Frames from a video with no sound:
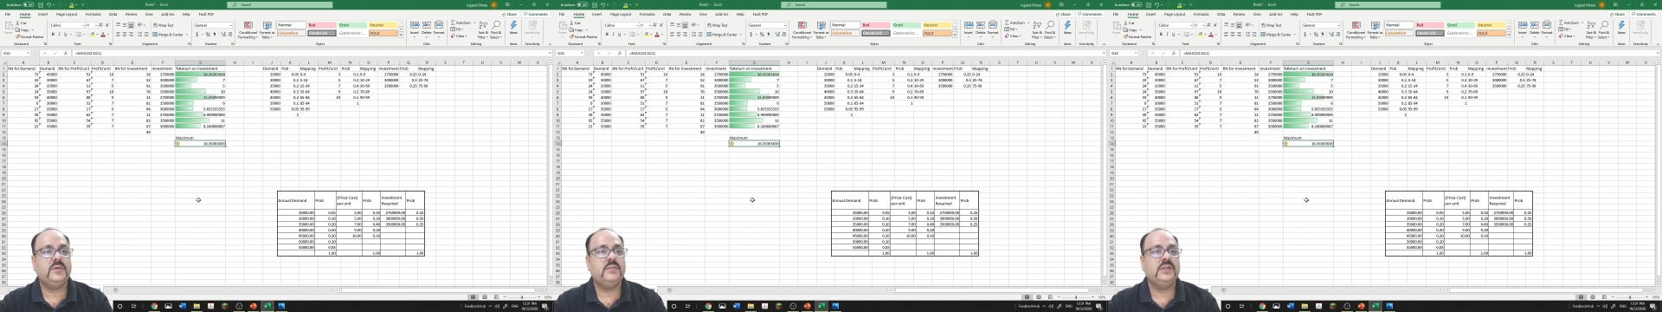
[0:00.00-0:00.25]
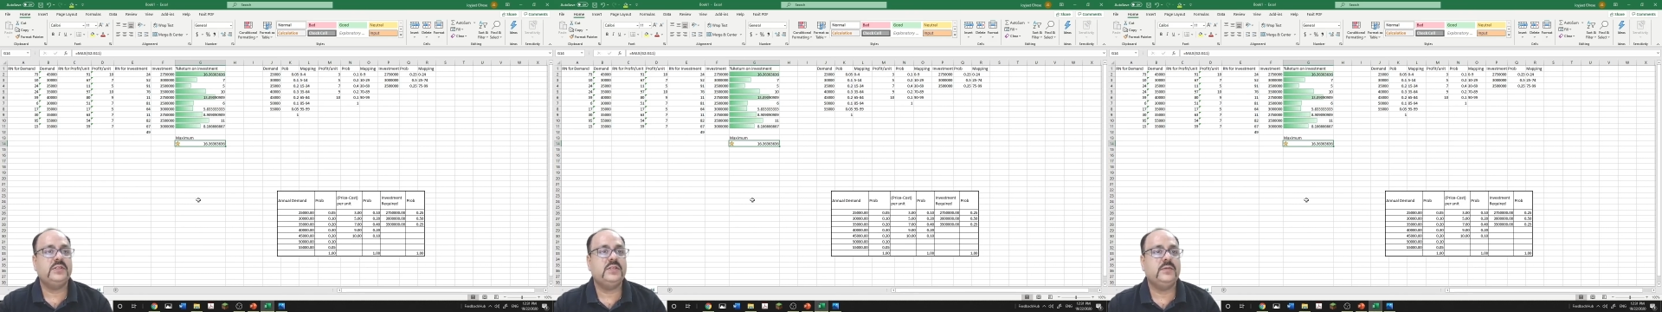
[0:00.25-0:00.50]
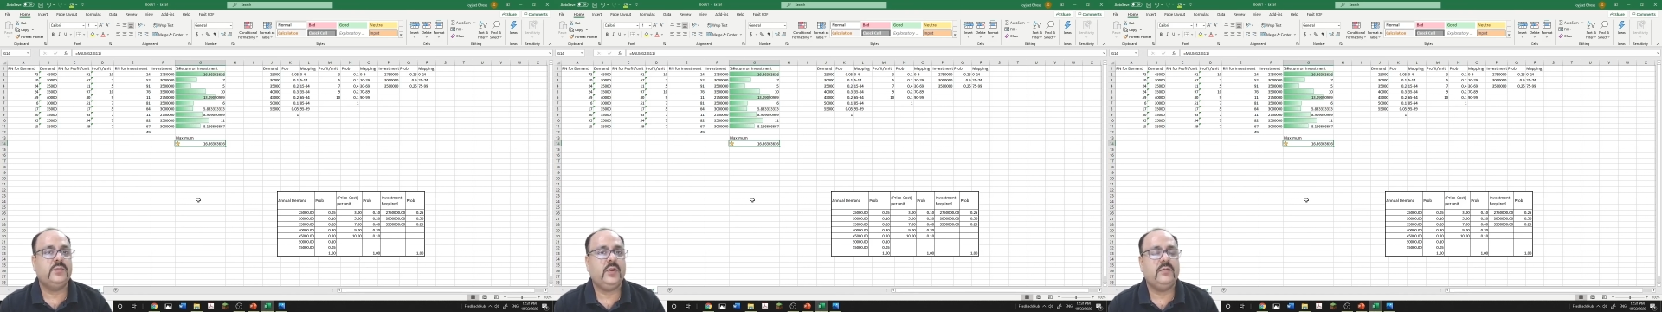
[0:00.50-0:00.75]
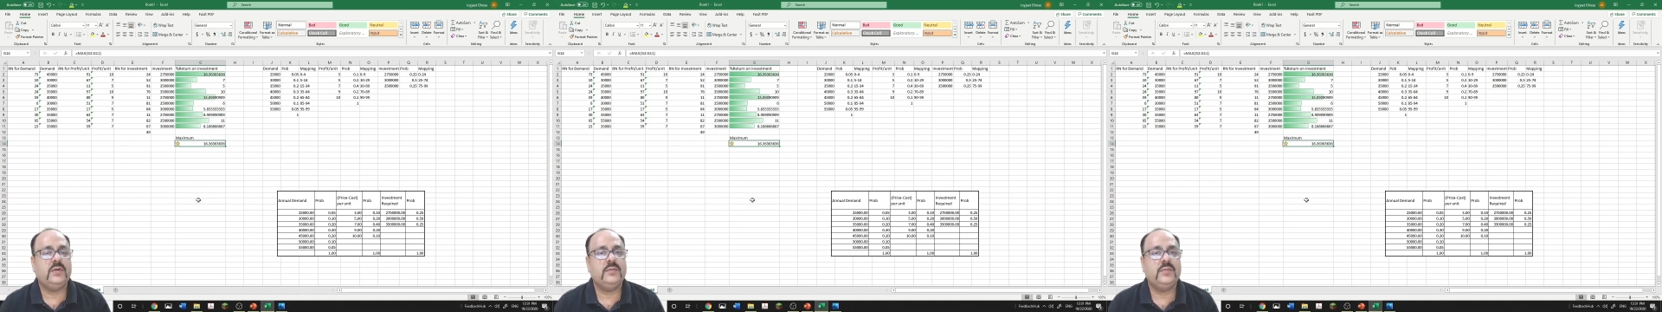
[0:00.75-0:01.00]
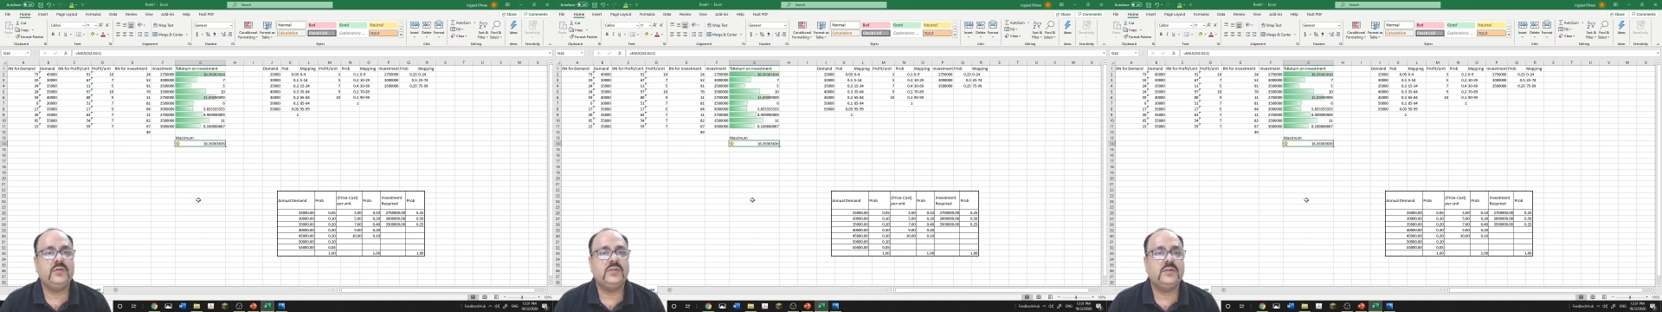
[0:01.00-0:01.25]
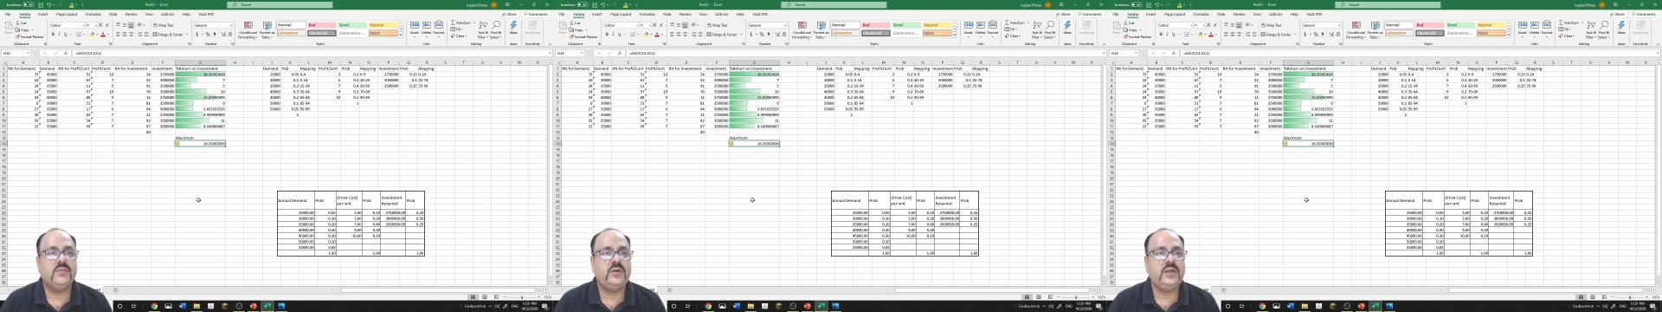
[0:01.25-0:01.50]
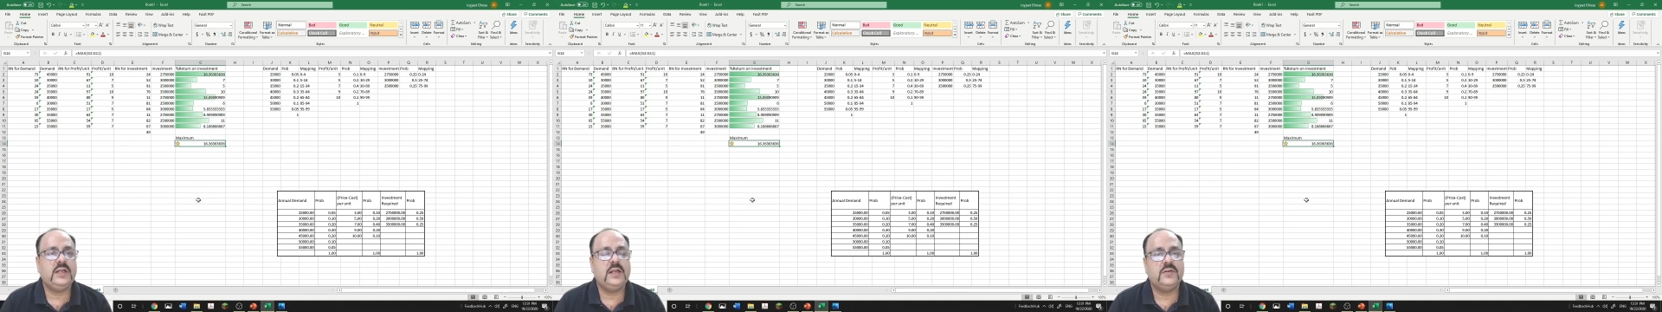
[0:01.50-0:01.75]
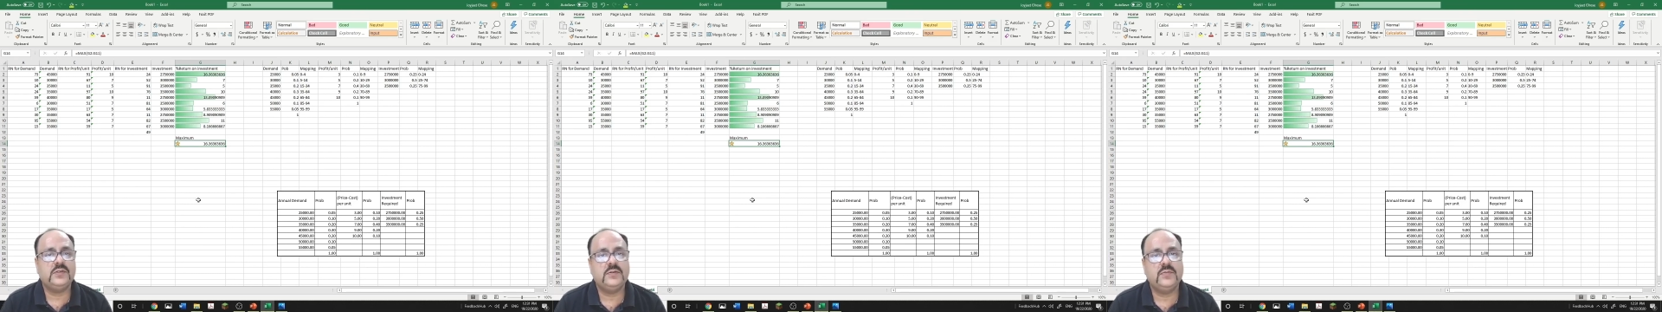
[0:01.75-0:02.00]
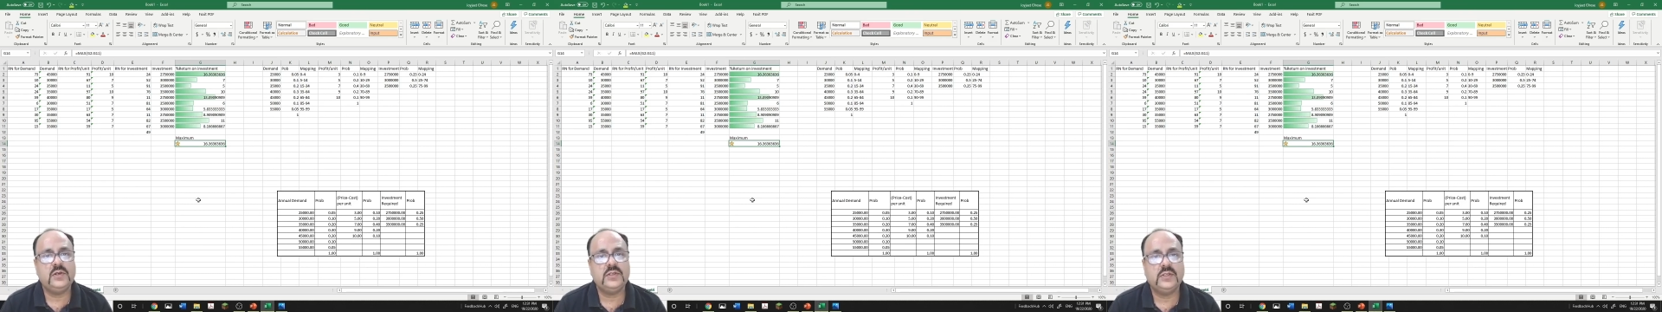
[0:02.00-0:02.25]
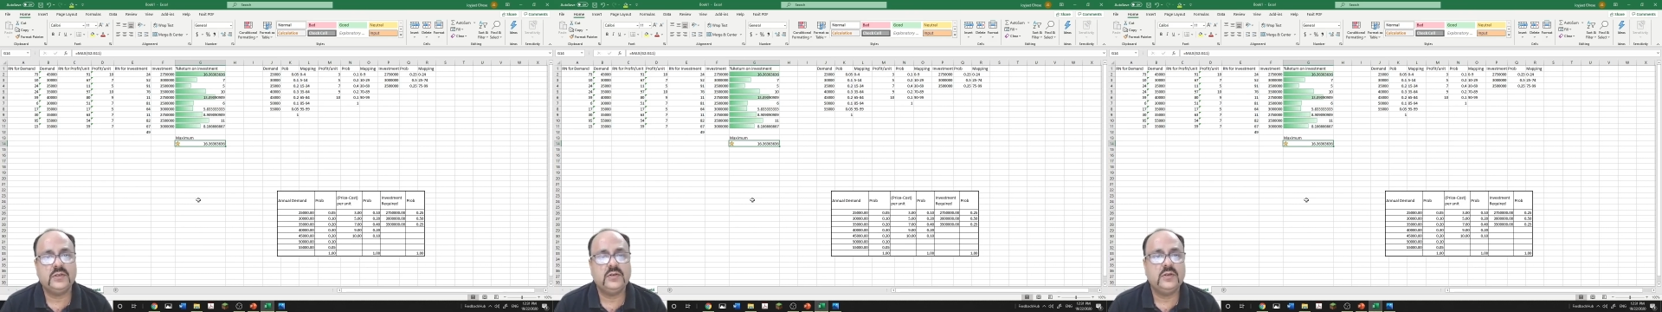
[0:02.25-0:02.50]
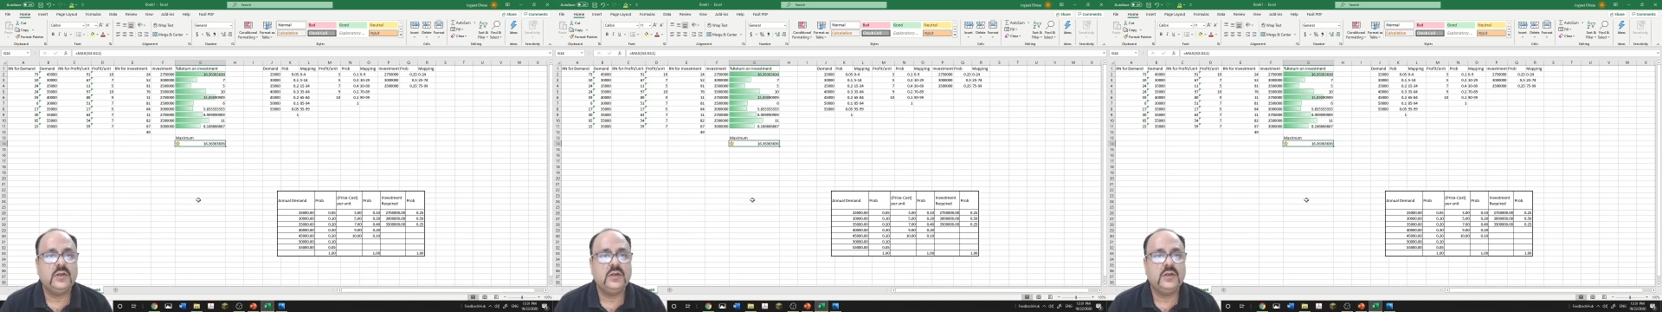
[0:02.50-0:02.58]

budgeting problem using Monte Carlo simulation.